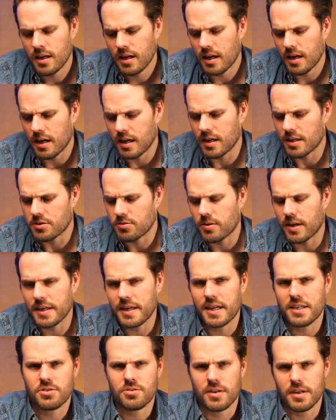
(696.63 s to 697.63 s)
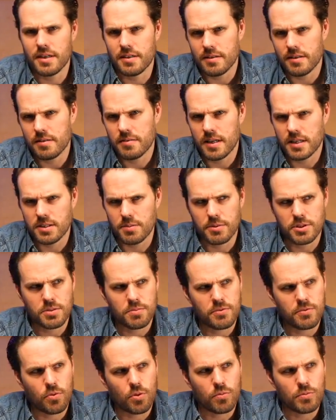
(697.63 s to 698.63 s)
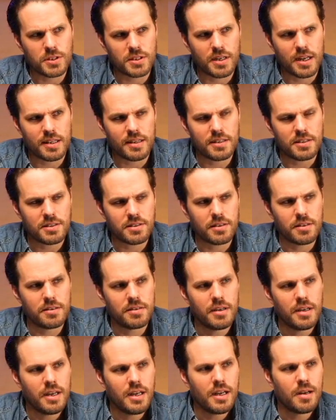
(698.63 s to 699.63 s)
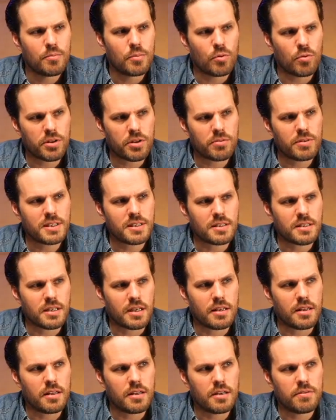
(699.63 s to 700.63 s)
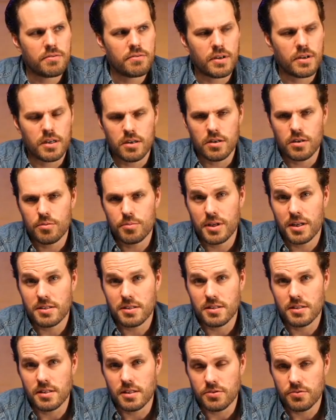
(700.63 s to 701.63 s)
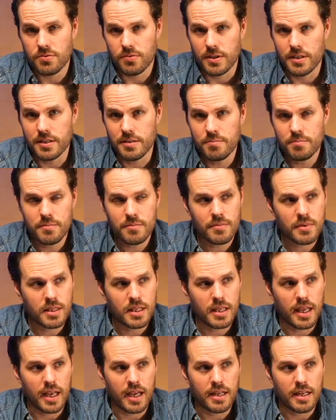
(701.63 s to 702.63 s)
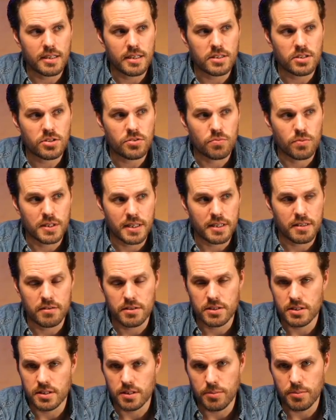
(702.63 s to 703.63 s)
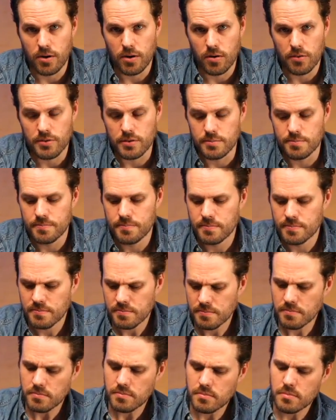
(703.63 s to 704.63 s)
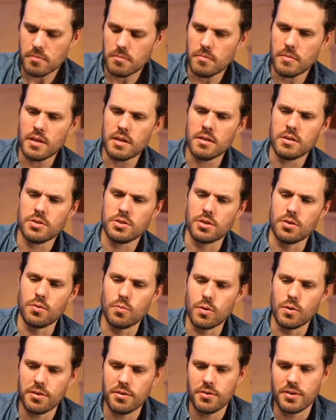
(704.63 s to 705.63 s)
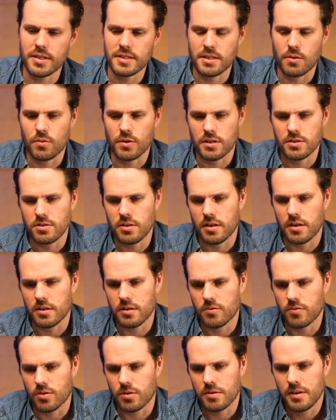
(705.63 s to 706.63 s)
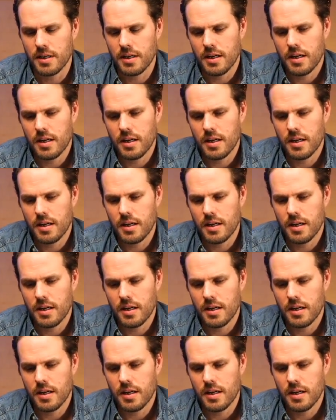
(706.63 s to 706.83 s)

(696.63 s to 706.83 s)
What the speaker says: TriCaster, as I mentioned before, was not listed, but one of the reasons I love OBS is it's free and it's ridiculously powerful. So one of the things I want to talk over